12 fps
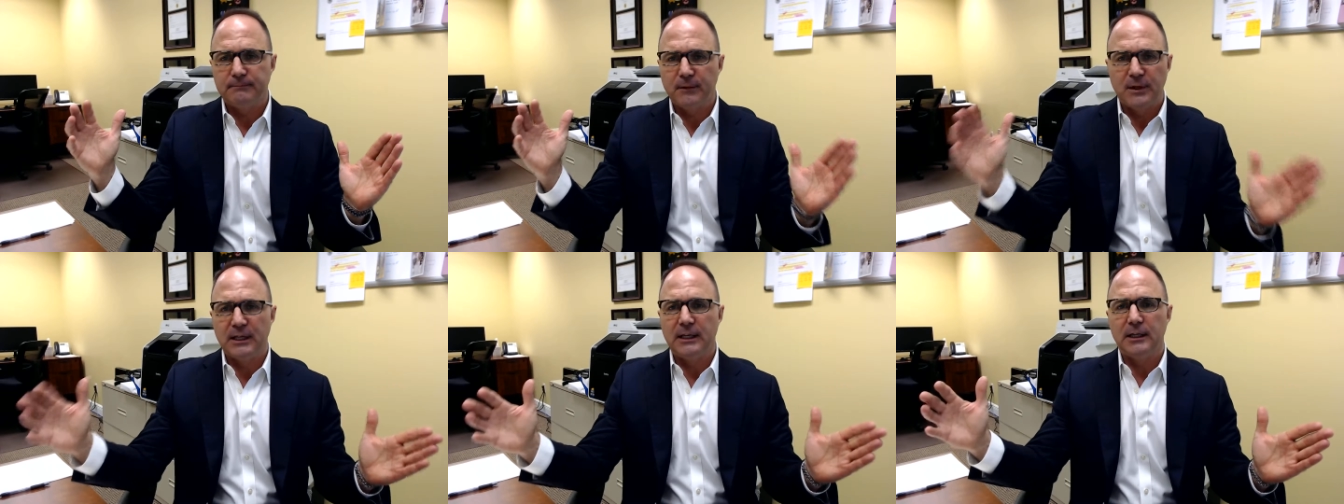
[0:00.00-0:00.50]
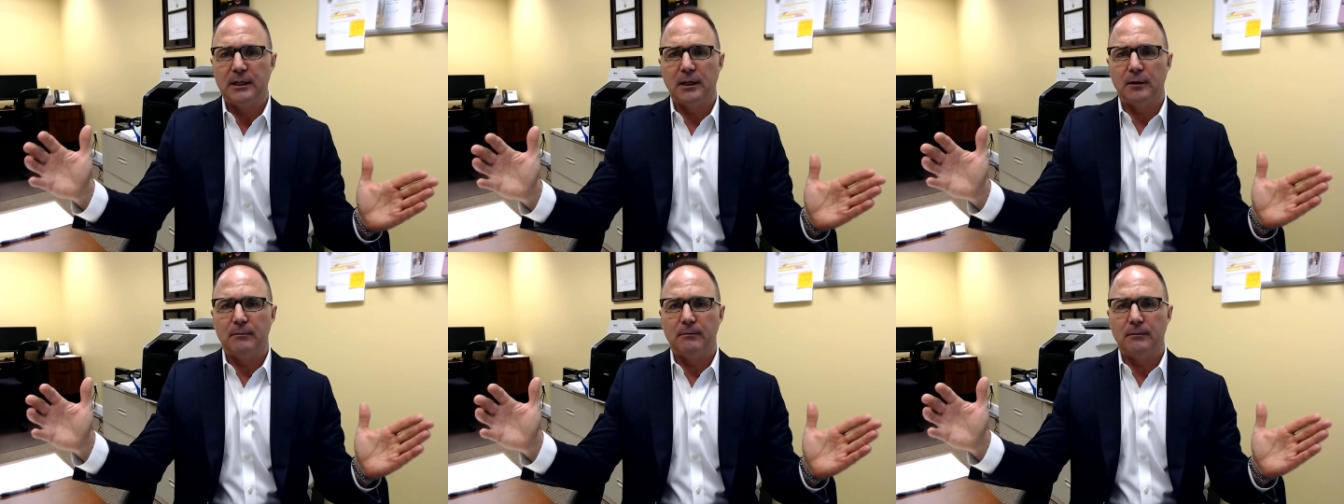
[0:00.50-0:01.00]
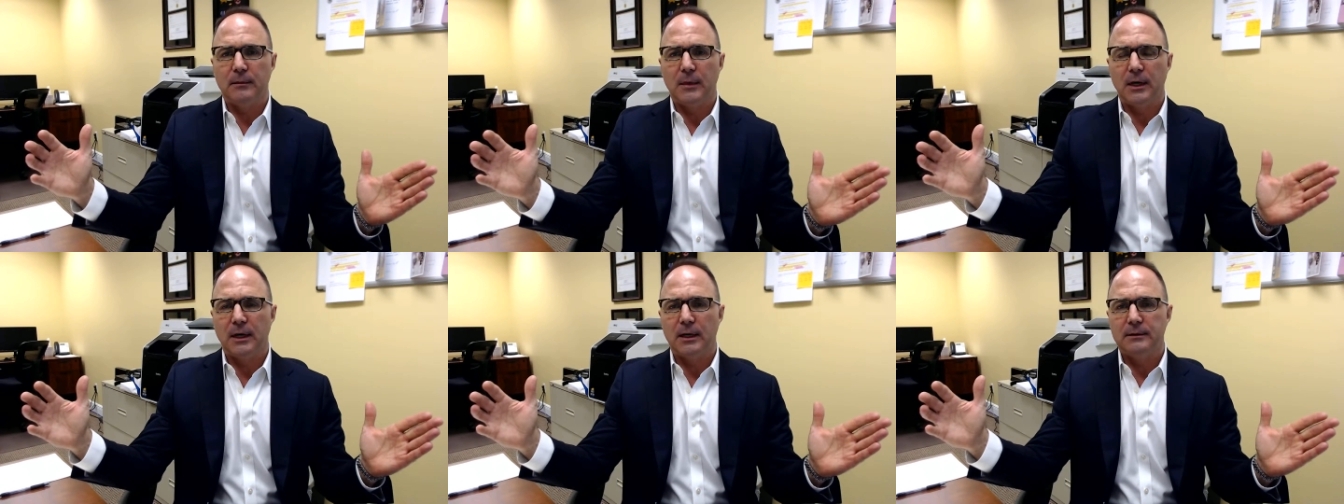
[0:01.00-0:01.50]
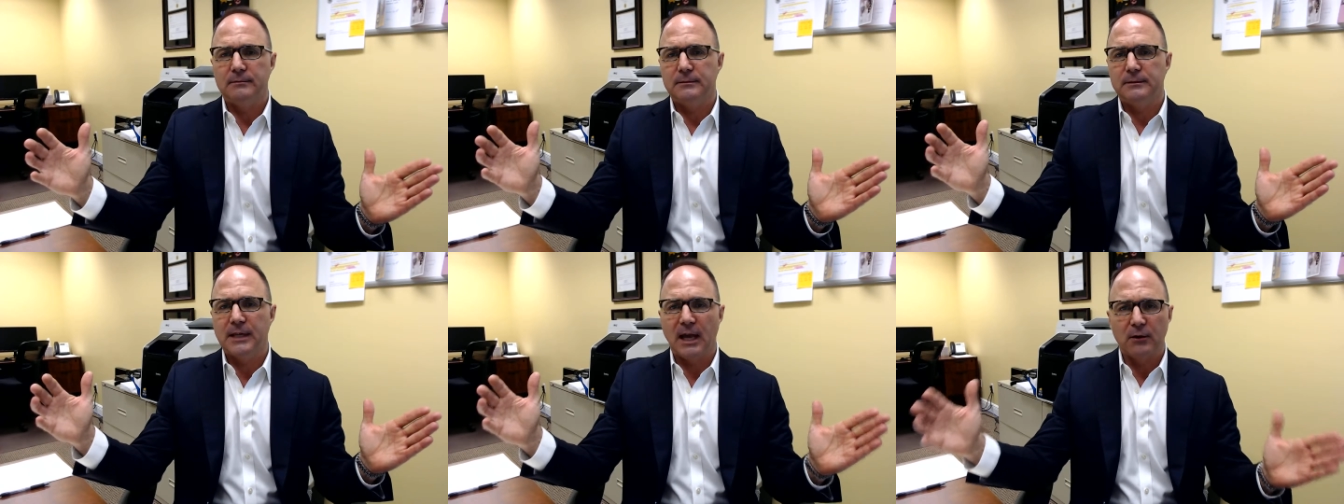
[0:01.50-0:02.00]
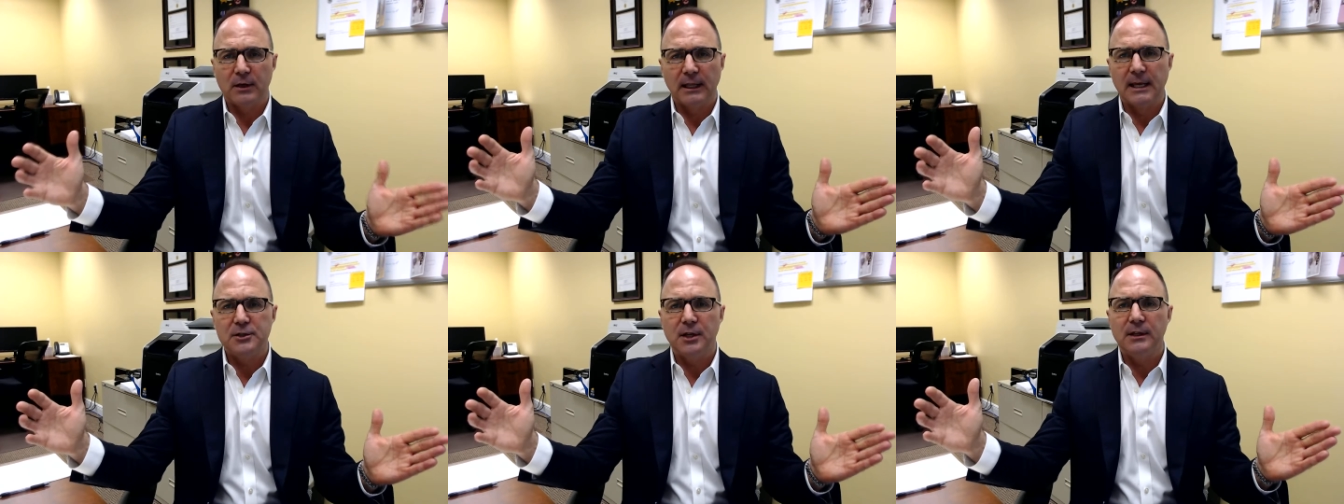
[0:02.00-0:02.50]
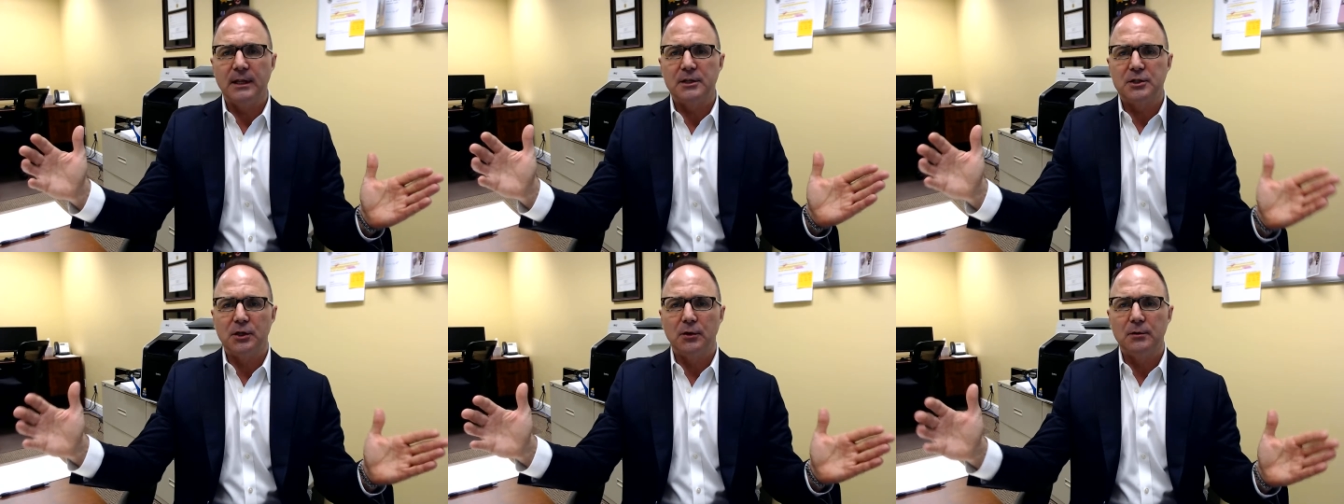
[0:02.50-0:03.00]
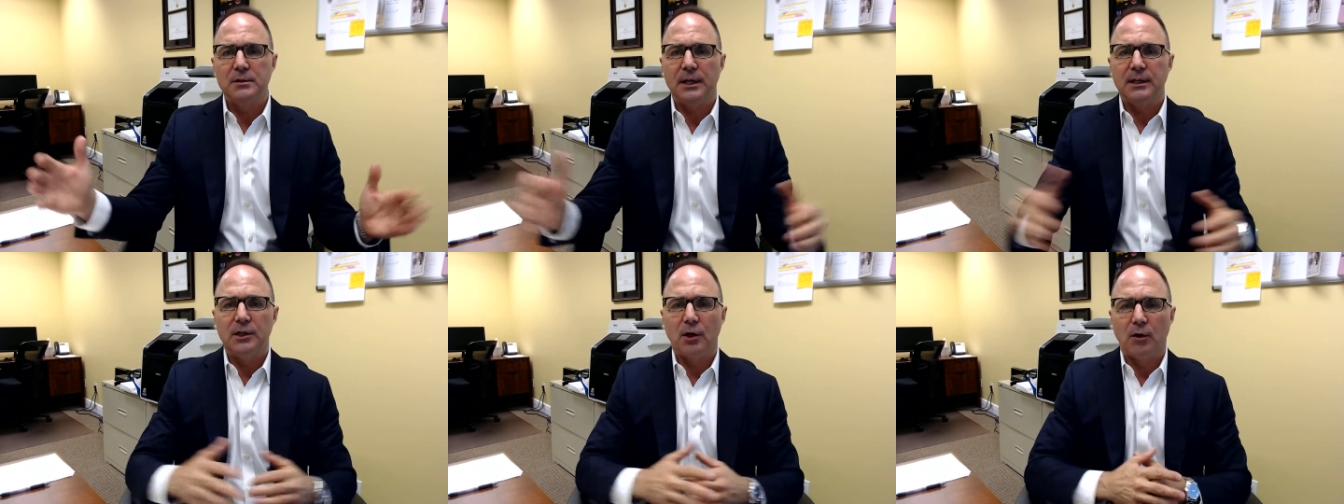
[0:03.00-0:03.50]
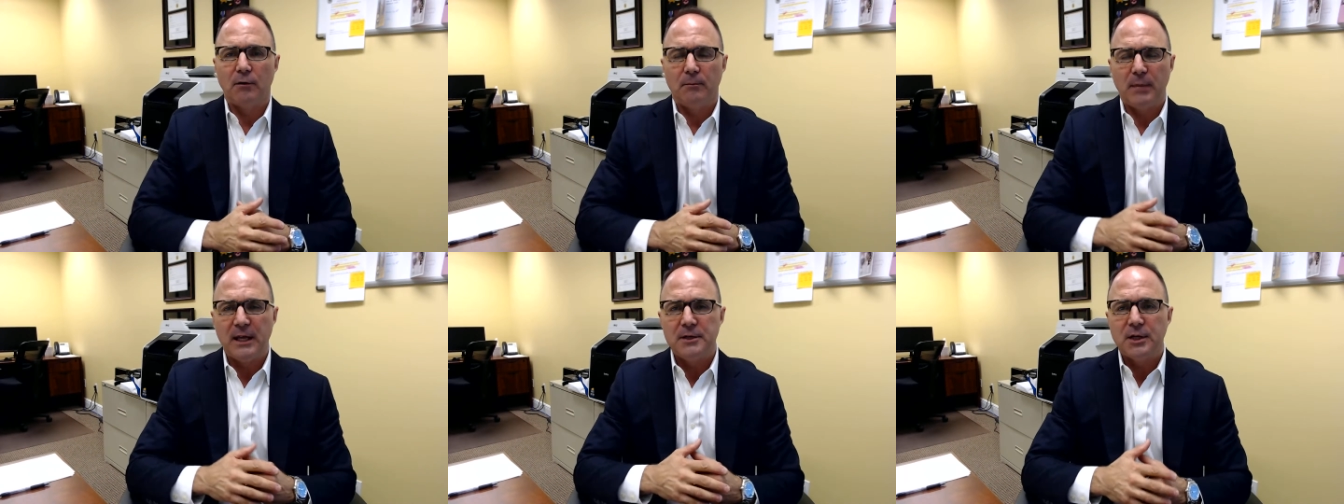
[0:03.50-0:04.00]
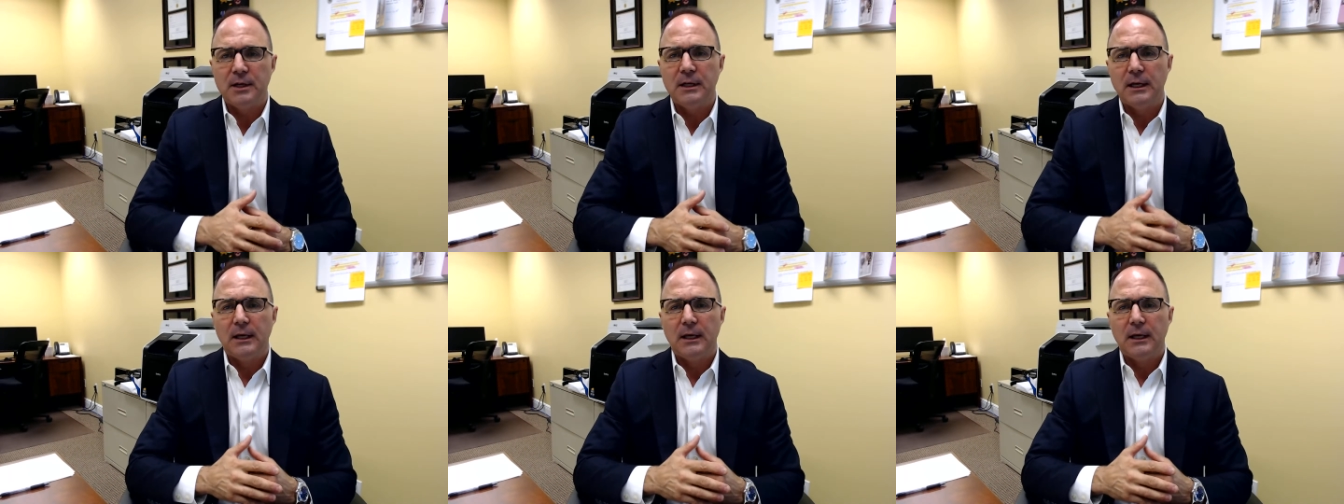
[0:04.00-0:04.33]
the um, uh, calculation that's used in your pension.